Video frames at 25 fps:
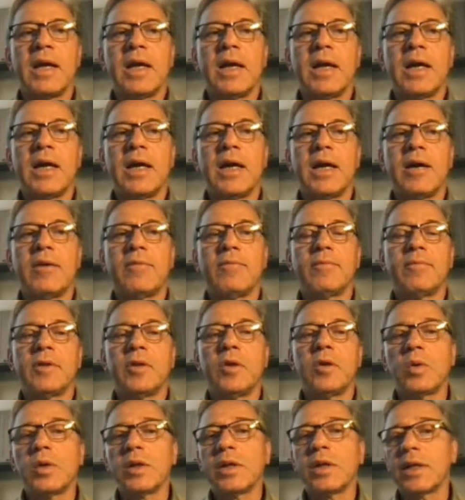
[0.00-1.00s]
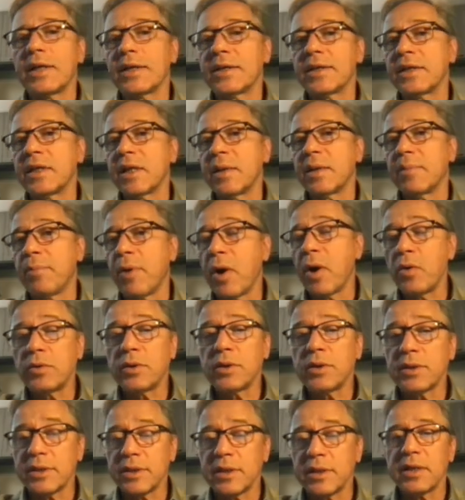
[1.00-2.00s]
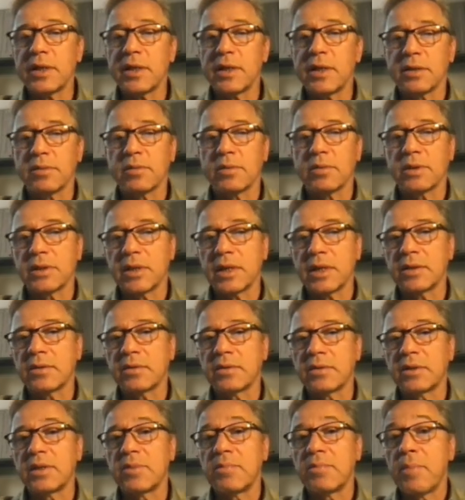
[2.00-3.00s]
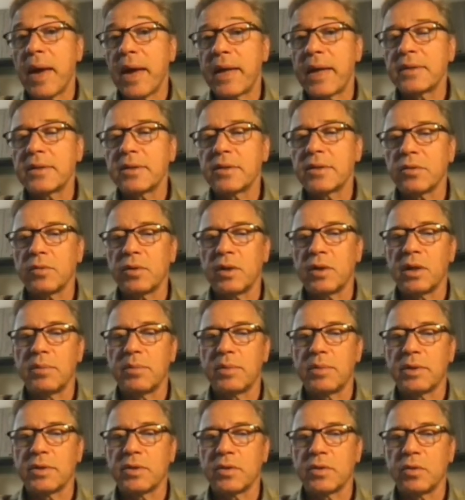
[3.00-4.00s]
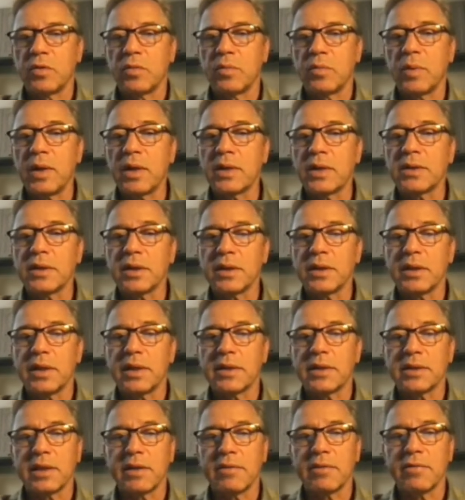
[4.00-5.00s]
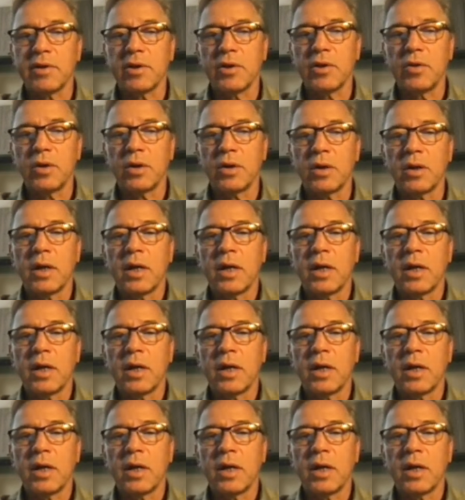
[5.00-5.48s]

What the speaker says: Local anesthetic potency, as we said, depends on lipid solubility. And let's have a look.